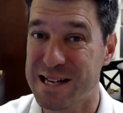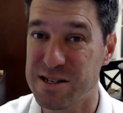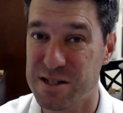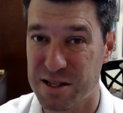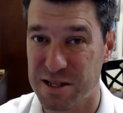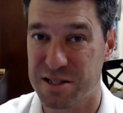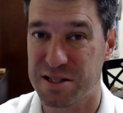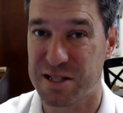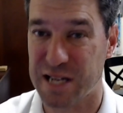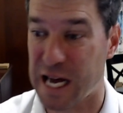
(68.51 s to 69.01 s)

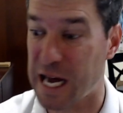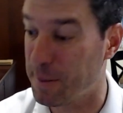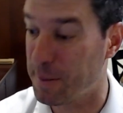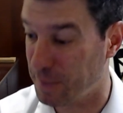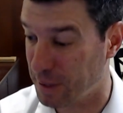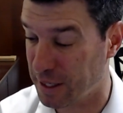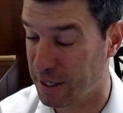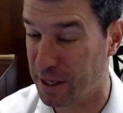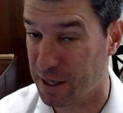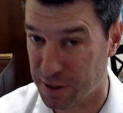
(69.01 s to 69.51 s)
this
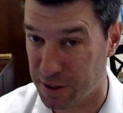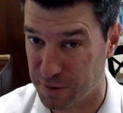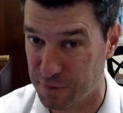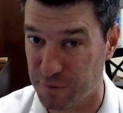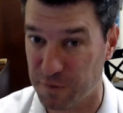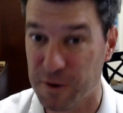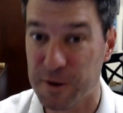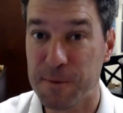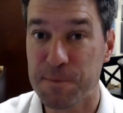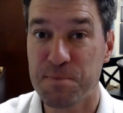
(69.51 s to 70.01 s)
timing of
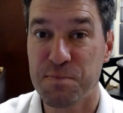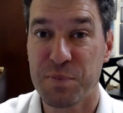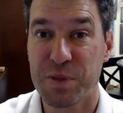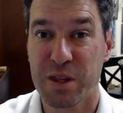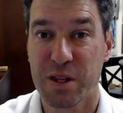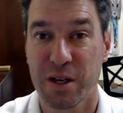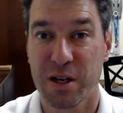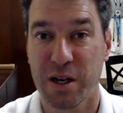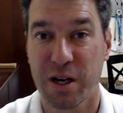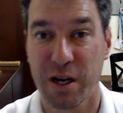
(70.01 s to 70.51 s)

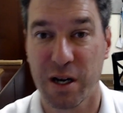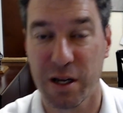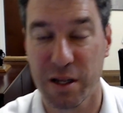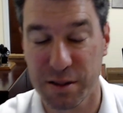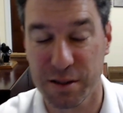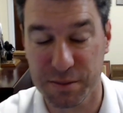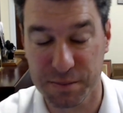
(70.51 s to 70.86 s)
uh,